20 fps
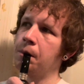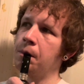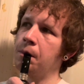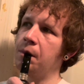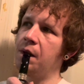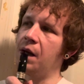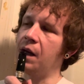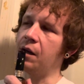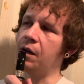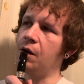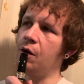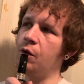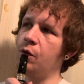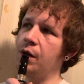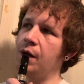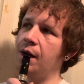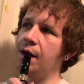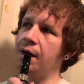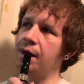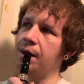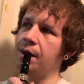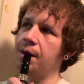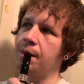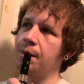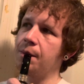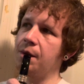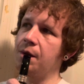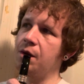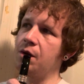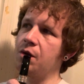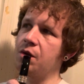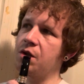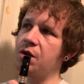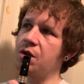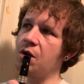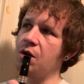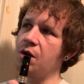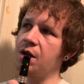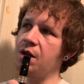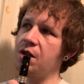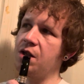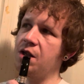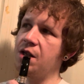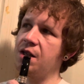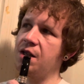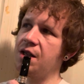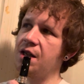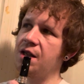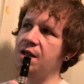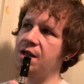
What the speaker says: That cognac and those Turkishes,